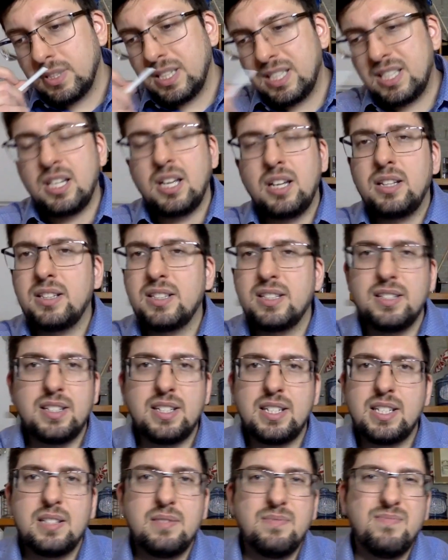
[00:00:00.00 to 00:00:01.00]
It's not
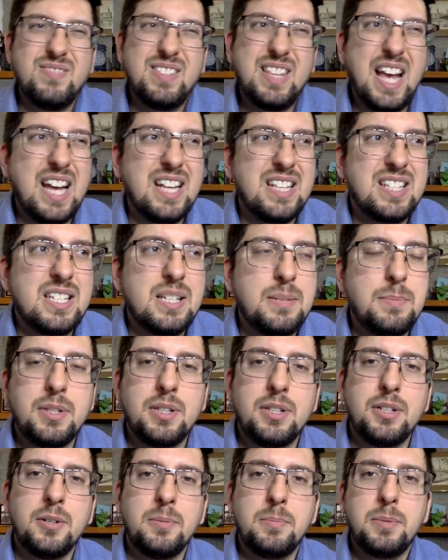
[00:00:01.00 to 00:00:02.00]
that
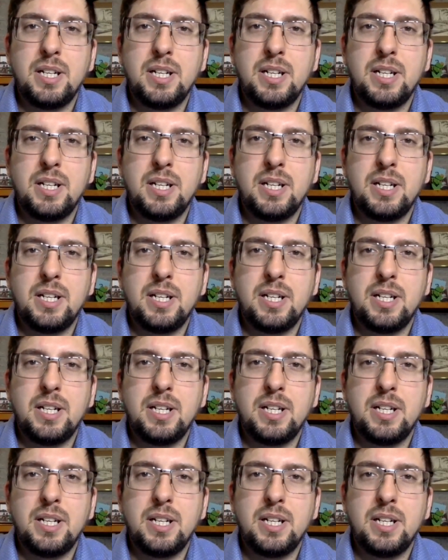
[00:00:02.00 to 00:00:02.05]
similar,